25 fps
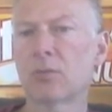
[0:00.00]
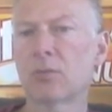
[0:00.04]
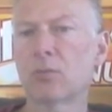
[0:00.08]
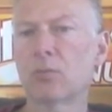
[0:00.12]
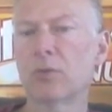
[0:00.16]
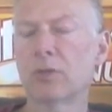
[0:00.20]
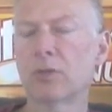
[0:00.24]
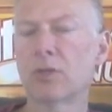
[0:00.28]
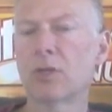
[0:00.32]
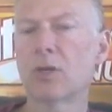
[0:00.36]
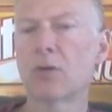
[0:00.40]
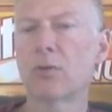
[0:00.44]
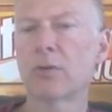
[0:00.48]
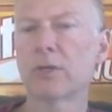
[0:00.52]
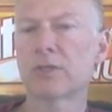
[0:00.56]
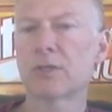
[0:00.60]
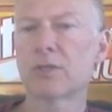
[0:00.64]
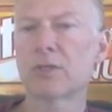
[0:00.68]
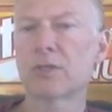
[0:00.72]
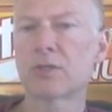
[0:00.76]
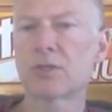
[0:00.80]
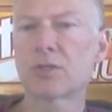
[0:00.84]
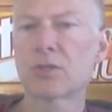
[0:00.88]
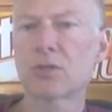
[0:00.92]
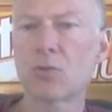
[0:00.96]
would go as
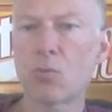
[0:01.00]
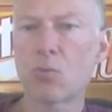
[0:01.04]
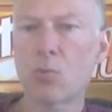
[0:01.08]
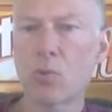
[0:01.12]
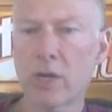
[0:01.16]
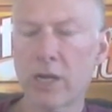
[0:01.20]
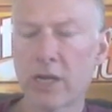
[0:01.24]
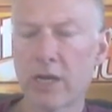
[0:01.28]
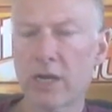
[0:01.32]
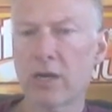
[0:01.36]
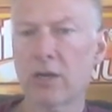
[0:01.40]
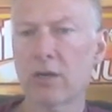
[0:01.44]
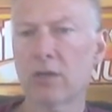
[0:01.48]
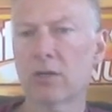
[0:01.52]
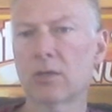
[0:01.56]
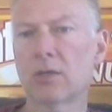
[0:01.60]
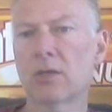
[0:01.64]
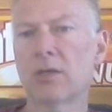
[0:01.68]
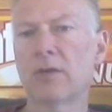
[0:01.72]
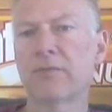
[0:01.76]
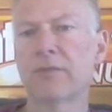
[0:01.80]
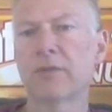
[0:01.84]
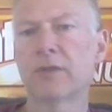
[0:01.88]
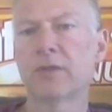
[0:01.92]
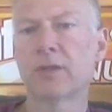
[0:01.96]
the square
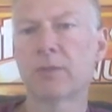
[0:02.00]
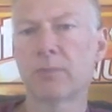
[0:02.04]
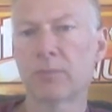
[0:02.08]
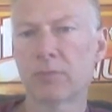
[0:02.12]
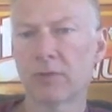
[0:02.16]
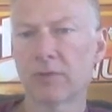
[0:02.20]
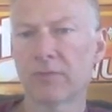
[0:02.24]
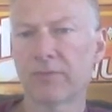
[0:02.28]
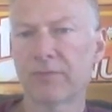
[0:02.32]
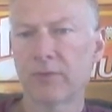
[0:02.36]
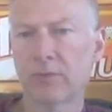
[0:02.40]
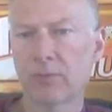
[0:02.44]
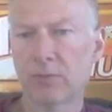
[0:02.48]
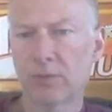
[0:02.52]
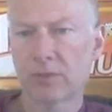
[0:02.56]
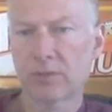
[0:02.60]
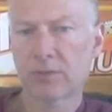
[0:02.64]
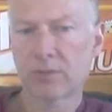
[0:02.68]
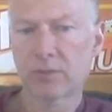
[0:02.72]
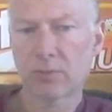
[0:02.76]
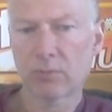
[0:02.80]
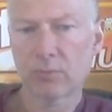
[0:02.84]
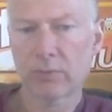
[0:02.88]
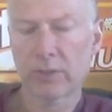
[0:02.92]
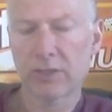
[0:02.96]
of the number of
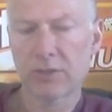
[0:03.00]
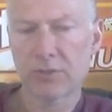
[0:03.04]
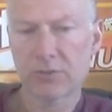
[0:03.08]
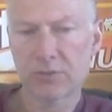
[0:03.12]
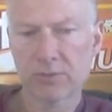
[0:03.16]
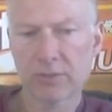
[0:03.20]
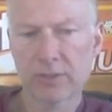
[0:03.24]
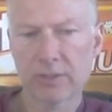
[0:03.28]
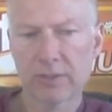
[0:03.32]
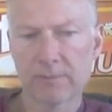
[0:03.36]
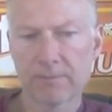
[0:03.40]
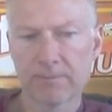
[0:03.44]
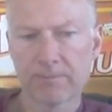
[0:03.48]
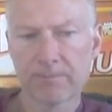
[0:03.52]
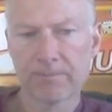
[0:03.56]
units you're wagering.